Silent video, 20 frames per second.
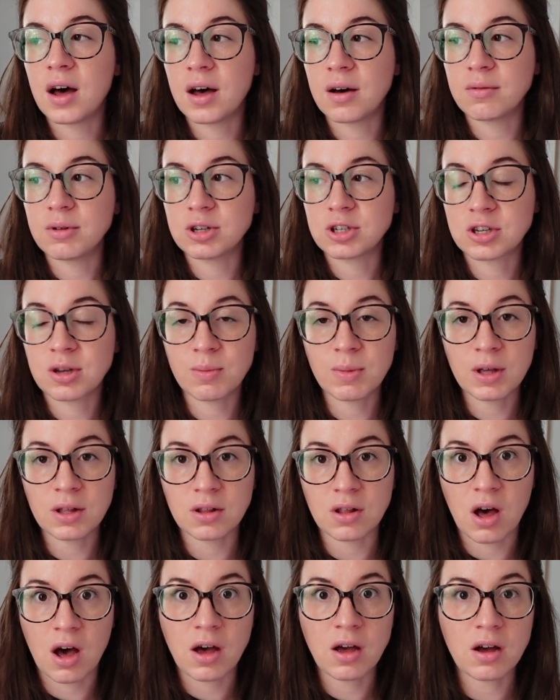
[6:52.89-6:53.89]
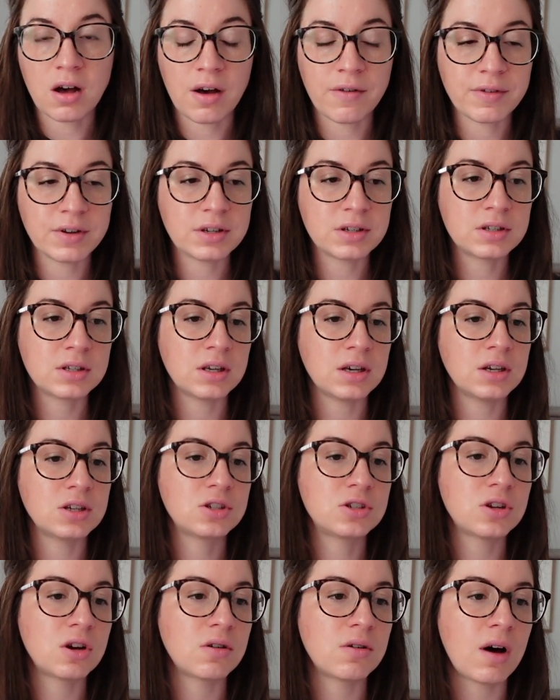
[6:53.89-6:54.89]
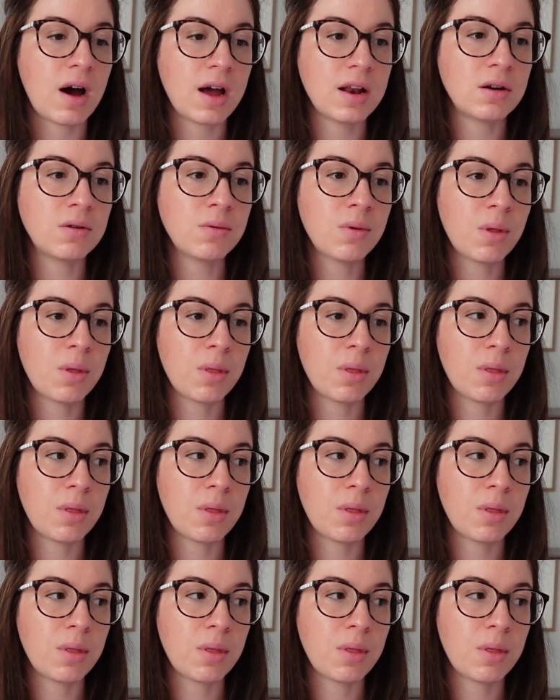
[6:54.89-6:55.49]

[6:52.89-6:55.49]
Which can be a lot, obviously. So I don't